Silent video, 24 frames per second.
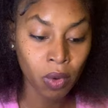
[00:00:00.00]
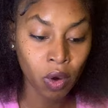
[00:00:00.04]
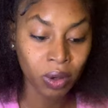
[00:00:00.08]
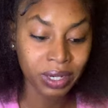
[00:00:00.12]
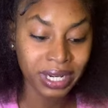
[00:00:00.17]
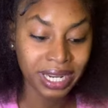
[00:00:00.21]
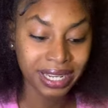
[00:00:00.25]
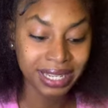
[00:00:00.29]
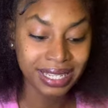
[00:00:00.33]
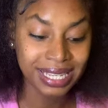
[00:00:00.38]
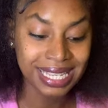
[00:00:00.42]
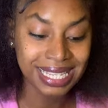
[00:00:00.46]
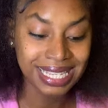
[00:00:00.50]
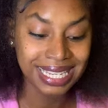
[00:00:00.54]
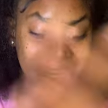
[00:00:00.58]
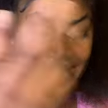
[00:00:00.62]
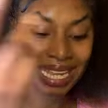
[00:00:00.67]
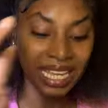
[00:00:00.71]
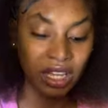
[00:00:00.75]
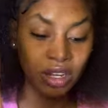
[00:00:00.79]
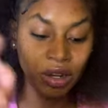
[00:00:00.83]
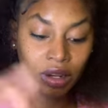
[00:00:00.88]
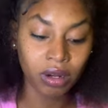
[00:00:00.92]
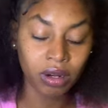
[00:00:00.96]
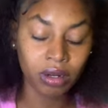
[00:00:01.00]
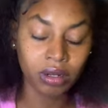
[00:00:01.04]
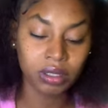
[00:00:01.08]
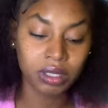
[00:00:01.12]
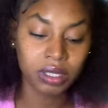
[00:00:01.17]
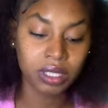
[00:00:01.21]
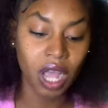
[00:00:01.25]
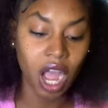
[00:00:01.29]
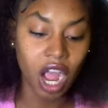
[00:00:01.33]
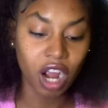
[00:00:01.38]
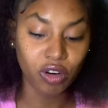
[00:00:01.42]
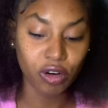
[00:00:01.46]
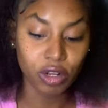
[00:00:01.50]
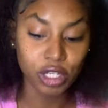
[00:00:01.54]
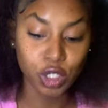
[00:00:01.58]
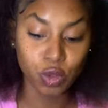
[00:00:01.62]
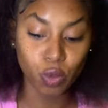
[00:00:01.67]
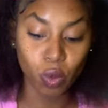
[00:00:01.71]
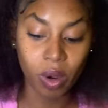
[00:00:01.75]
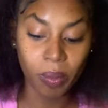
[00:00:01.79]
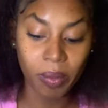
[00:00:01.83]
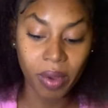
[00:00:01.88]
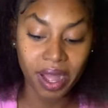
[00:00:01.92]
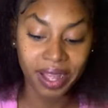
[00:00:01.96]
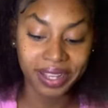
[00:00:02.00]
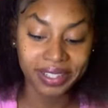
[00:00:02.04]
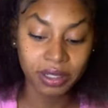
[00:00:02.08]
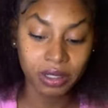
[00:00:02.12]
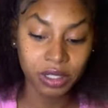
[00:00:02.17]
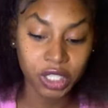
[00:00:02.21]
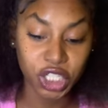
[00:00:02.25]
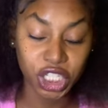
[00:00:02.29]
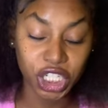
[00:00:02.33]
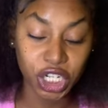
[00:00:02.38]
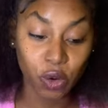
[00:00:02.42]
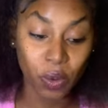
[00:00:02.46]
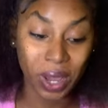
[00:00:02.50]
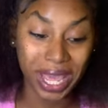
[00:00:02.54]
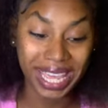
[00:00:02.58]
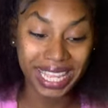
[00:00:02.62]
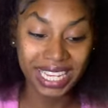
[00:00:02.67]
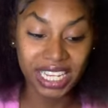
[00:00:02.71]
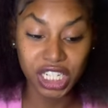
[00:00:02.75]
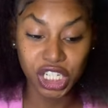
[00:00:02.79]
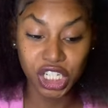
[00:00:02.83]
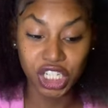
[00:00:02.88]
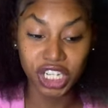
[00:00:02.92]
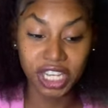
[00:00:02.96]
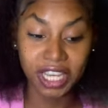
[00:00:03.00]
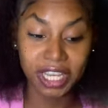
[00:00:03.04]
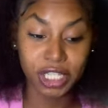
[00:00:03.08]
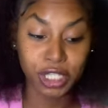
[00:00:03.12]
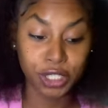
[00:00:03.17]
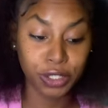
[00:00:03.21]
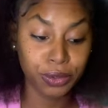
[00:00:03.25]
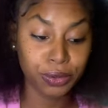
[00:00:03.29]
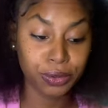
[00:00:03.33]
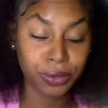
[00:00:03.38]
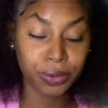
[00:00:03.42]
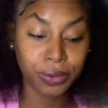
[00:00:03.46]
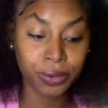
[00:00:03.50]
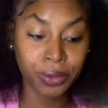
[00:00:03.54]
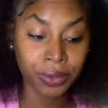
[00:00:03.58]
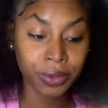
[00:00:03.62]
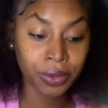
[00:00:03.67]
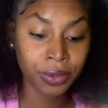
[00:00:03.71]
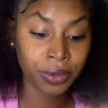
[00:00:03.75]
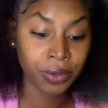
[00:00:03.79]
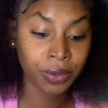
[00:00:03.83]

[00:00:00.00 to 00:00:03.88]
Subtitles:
about this Leo, Taurus woman, she going to initiate you.